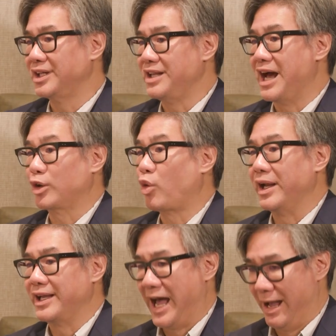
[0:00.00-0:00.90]
did not
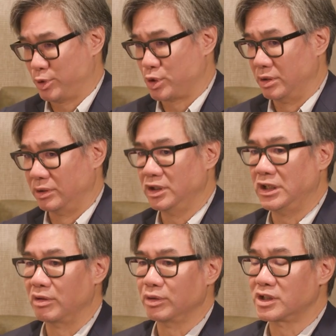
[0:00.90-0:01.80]
quite capture,
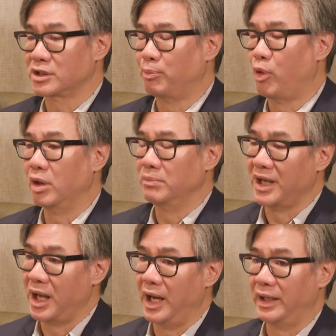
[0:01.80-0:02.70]
you know, the support
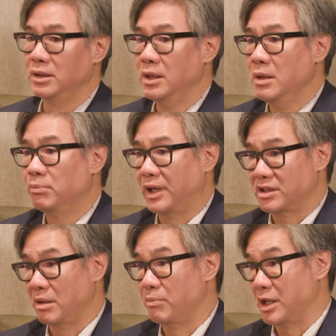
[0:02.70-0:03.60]
behind President